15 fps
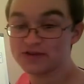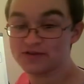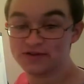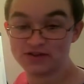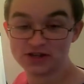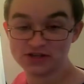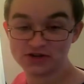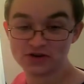Then
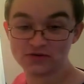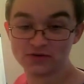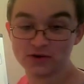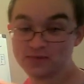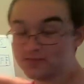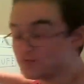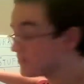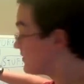this
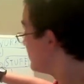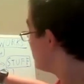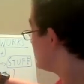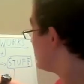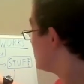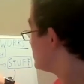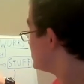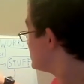server
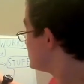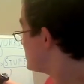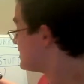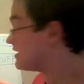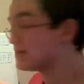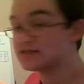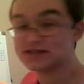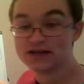
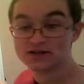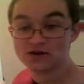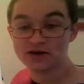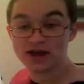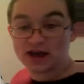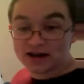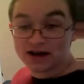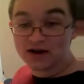says,
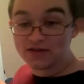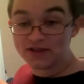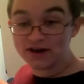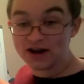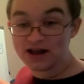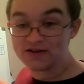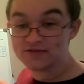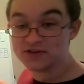okay, now that
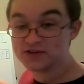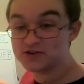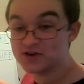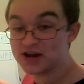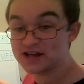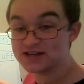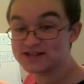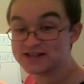I have the
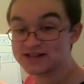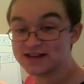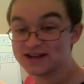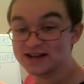address,